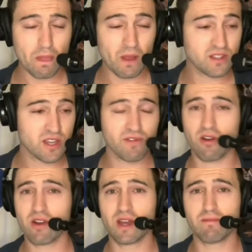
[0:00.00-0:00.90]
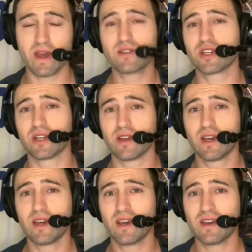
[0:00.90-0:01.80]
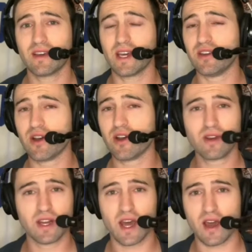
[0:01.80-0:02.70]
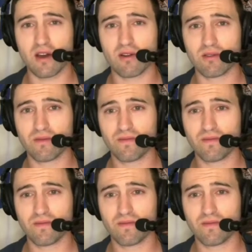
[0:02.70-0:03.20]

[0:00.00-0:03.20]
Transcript: Steph Curry had mentioned and noted how